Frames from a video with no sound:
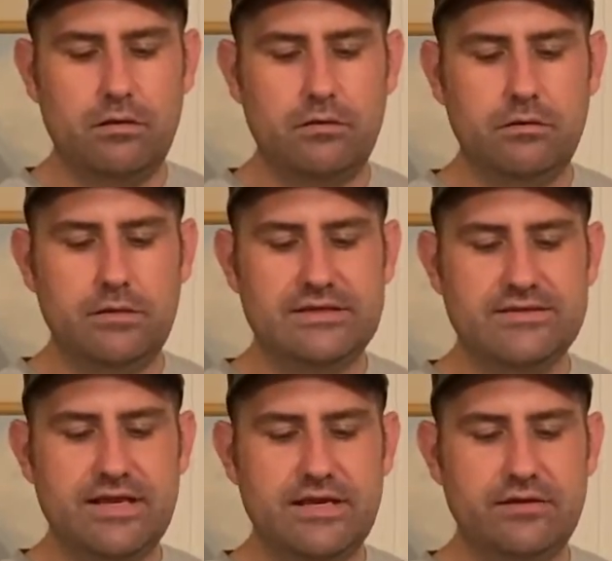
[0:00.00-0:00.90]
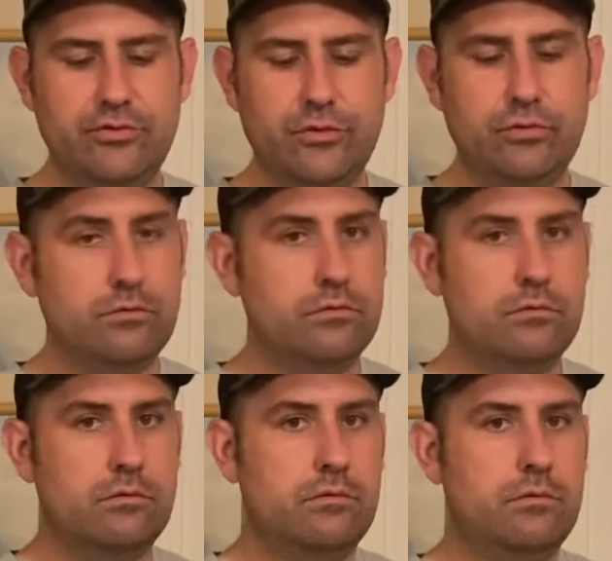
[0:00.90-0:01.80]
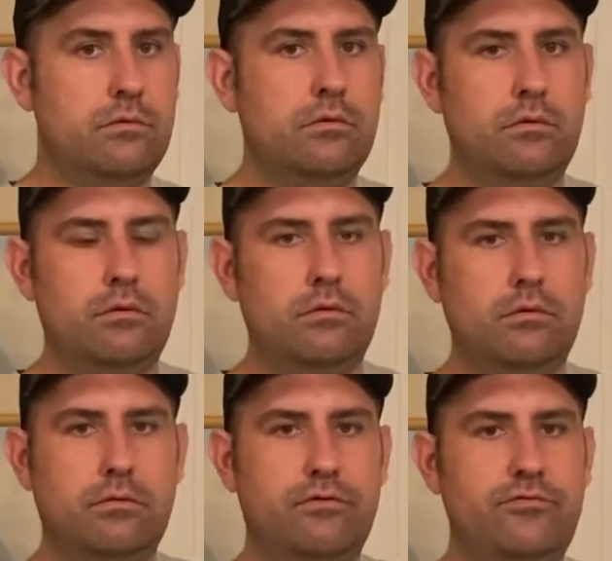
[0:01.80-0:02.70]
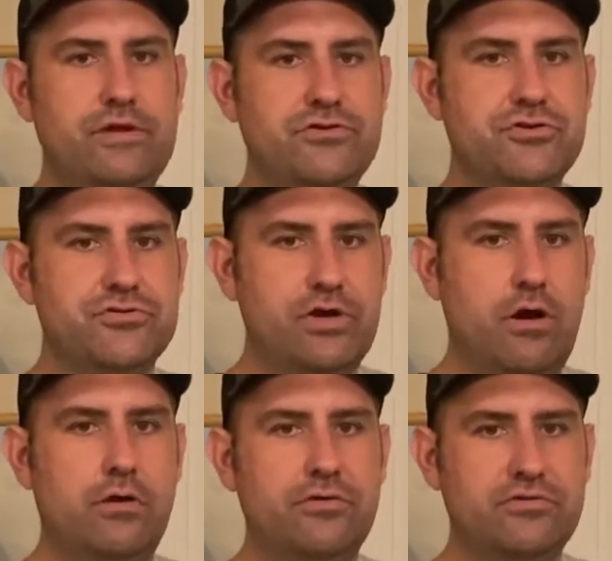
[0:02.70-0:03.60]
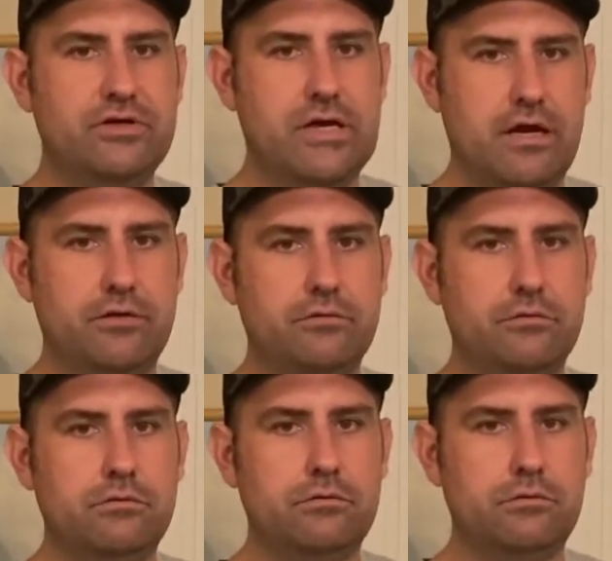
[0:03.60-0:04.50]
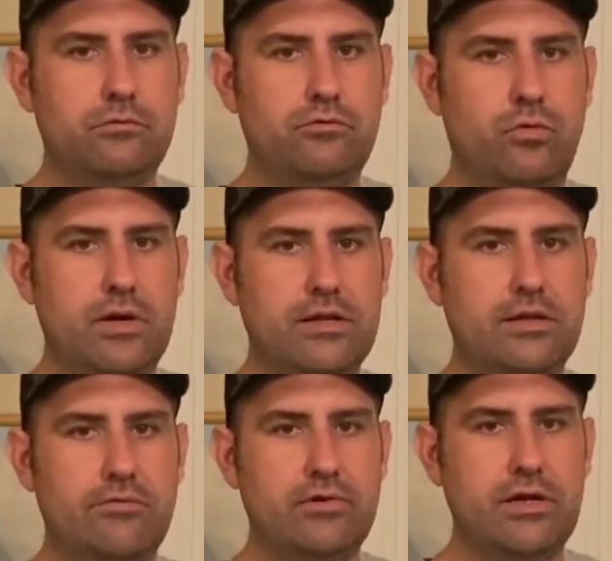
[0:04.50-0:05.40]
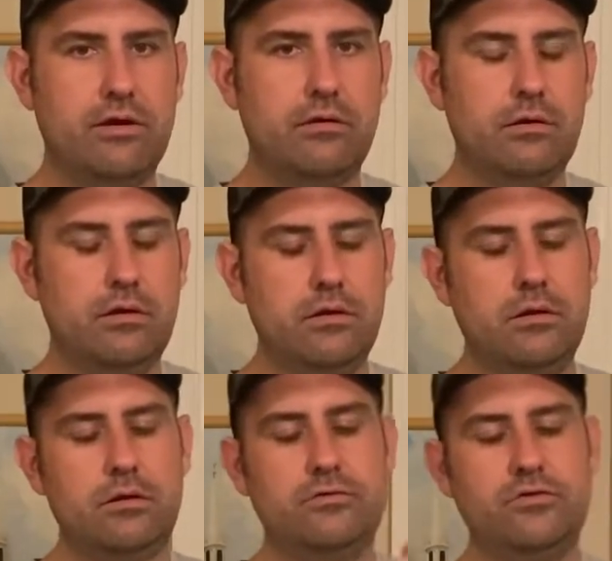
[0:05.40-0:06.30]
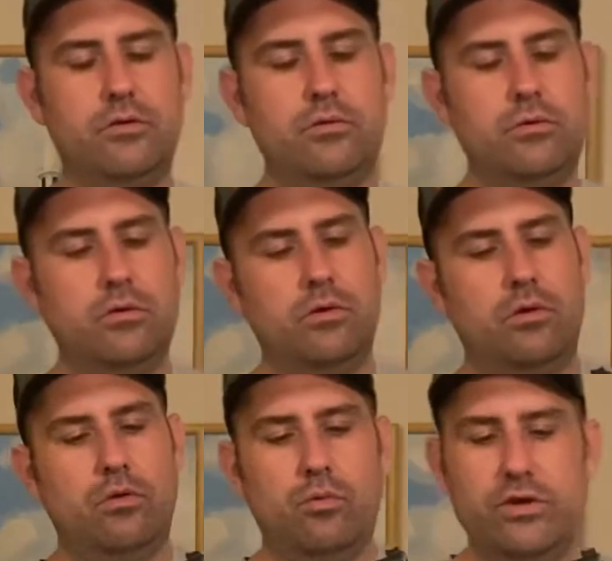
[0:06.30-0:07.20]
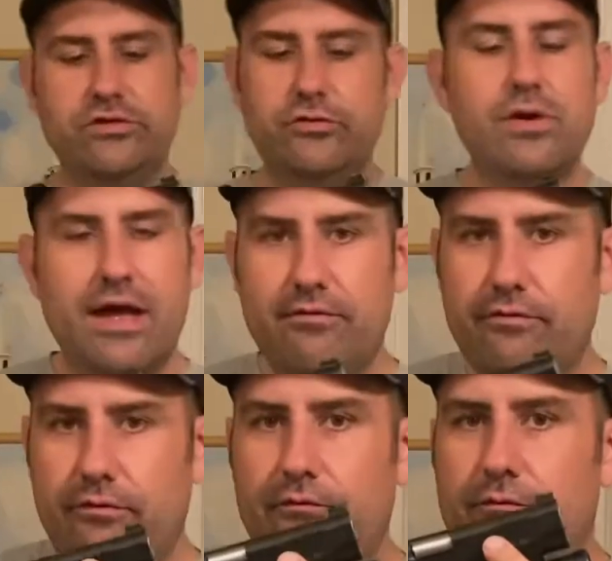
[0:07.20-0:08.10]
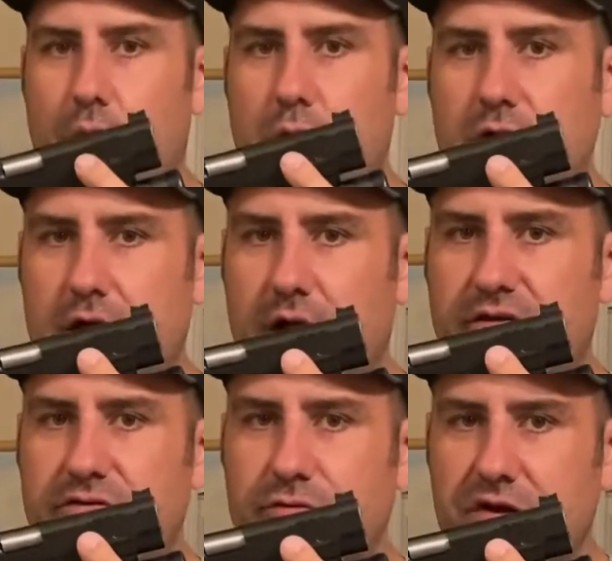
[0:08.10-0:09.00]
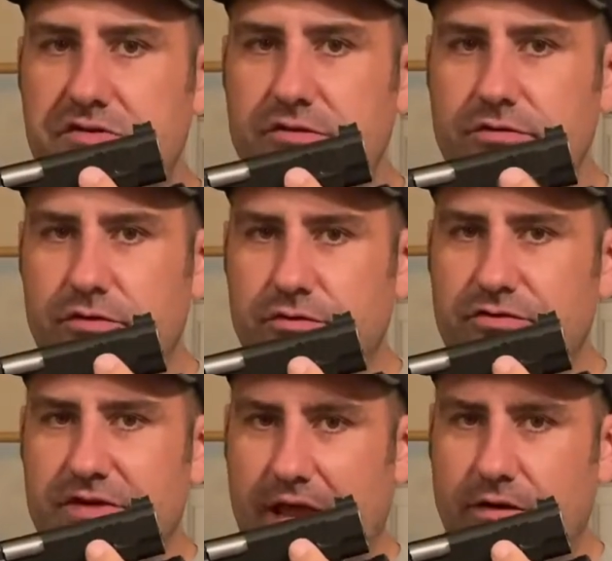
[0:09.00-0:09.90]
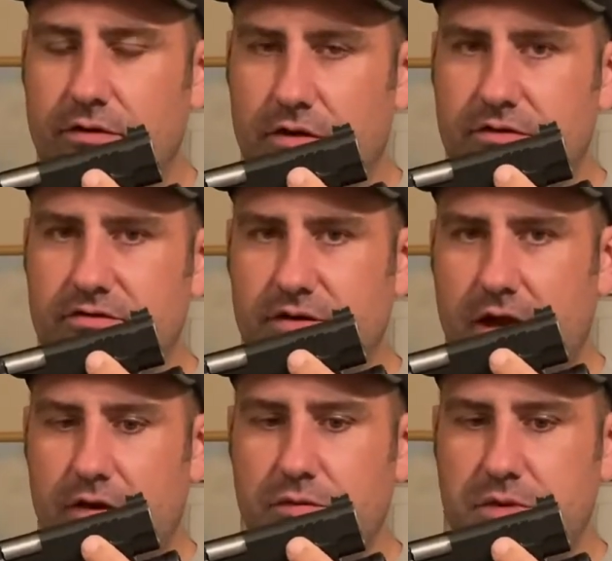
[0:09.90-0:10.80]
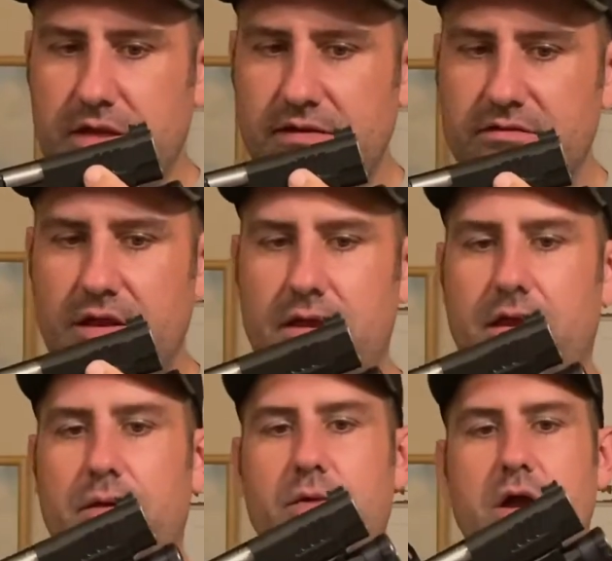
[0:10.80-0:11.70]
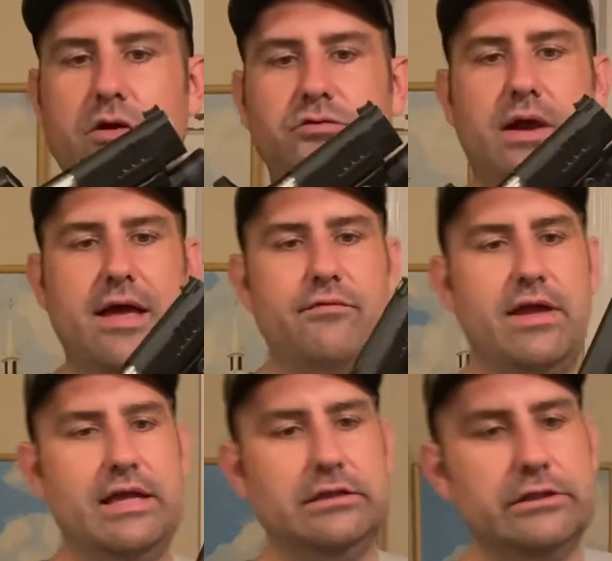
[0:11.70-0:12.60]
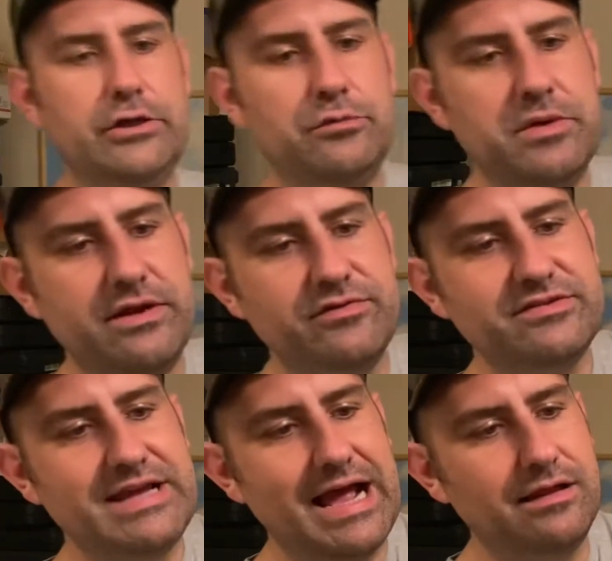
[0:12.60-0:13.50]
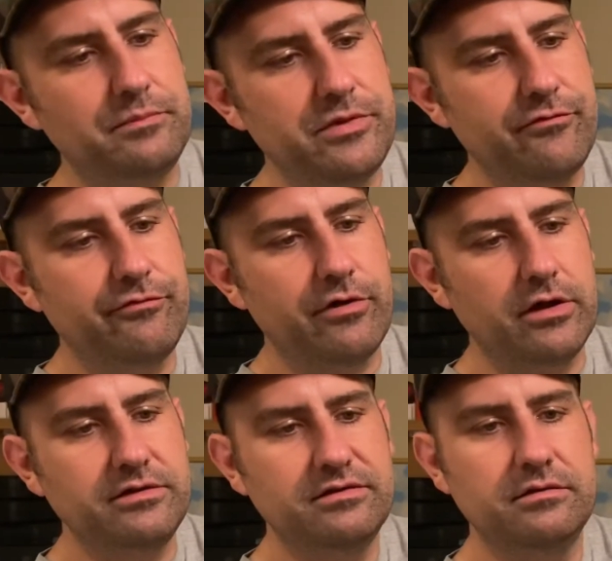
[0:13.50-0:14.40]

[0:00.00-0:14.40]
let's get into the features on the Staccato 2011 here. So we do have forward cocking serrations. Those are standard on the Staccato Ps. And we also have a little bit of a scallop in the front